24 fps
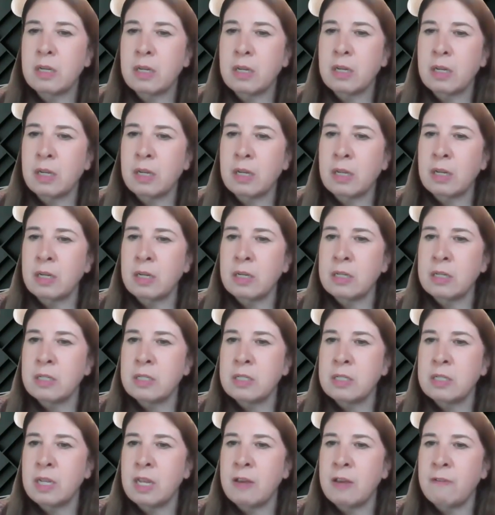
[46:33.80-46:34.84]
And
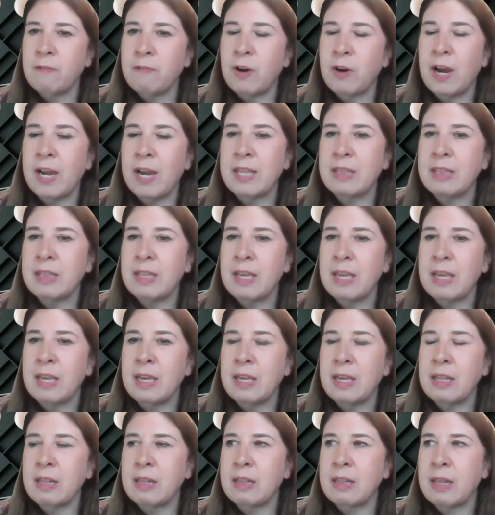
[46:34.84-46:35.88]
if I
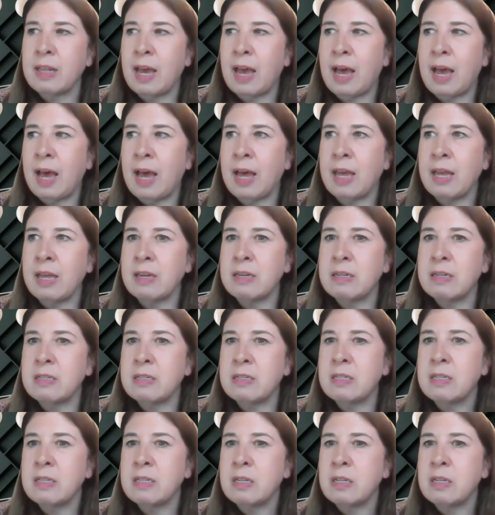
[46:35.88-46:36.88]
think that,